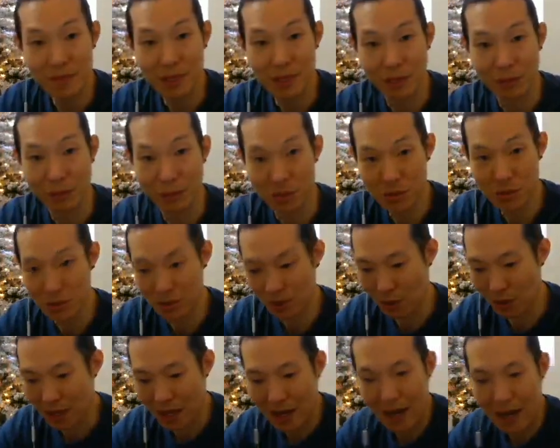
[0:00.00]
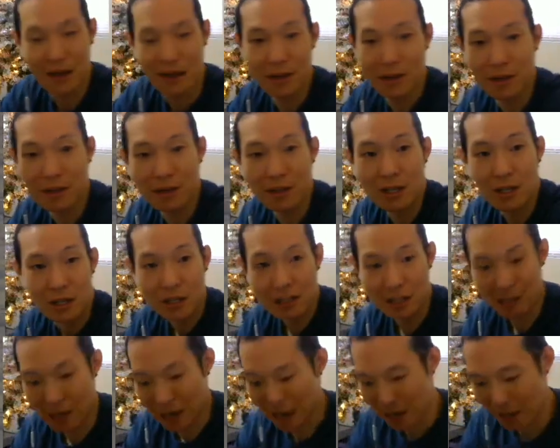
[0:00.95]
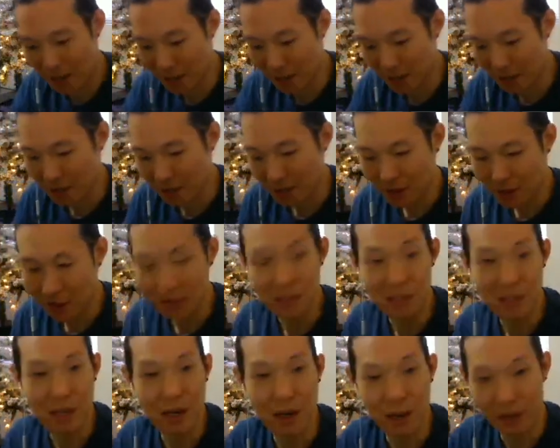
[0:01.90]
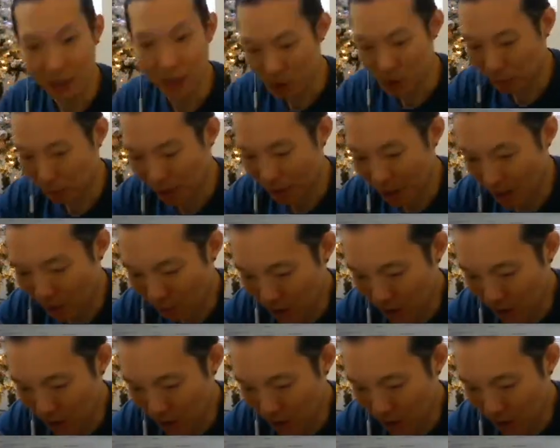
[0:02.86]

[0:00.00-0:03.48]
Yeah, let's throw that out of here, get it out of here. Let's go, let's play.